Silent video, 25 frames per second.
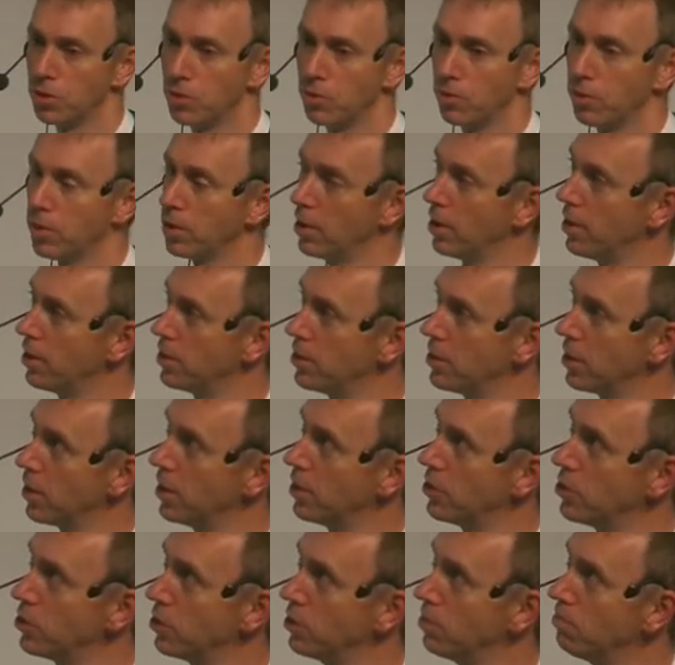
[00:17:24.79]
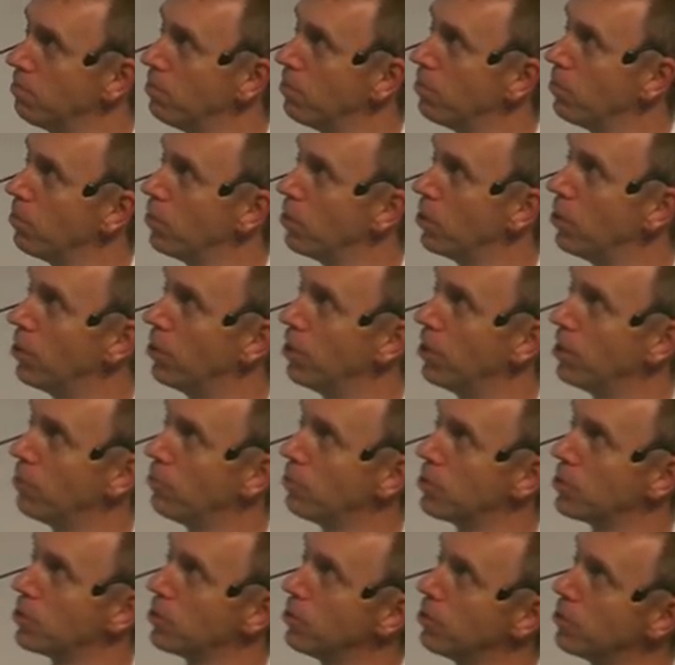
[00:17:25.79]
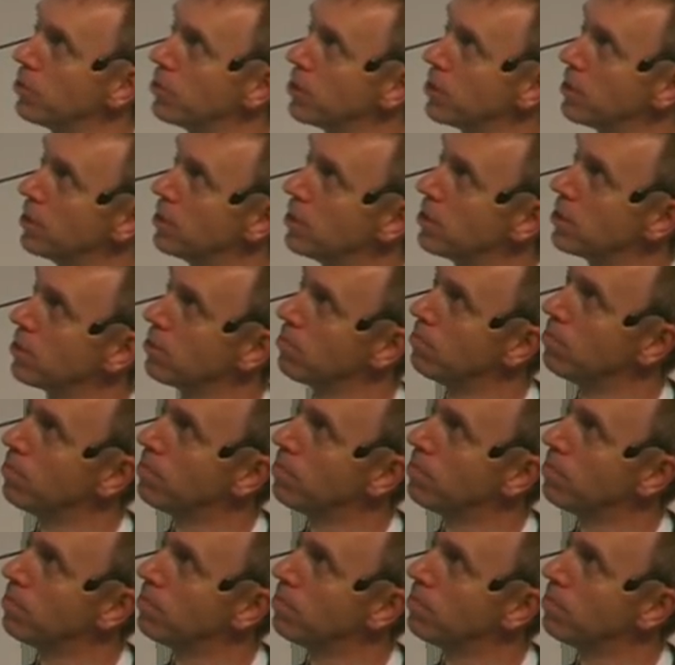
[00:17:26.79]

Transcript: organisation, learning resources.